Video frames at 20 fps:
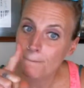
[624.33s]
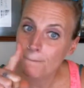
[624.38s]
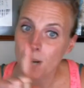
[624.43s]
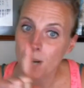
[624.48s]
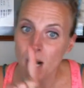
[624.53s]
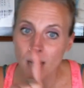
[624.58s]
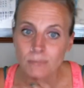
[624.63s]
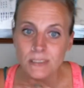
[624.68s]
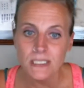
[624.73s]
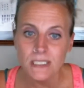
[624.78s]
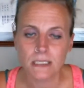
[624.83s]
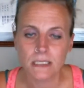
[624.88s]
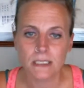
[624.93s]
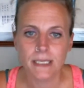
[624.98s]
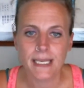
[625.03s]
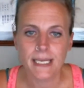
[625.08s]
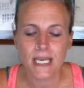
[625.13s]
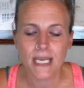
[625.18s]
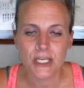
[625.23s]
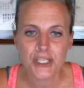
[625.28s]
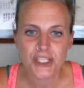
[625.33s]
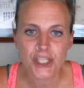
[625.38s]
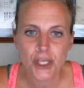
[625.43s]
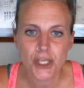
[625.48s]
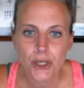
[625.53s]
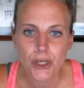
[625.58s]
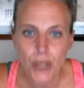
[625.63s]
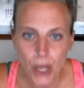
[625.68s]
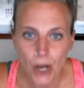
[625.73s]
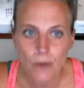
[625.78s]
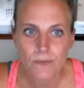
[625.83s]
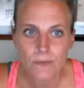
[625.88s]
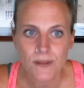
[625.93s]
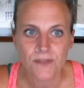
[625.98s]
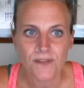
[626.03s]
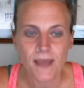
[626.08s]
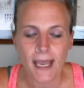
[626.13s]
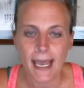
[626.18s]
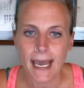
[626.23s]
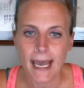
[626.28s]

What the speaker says: publicly and to know that they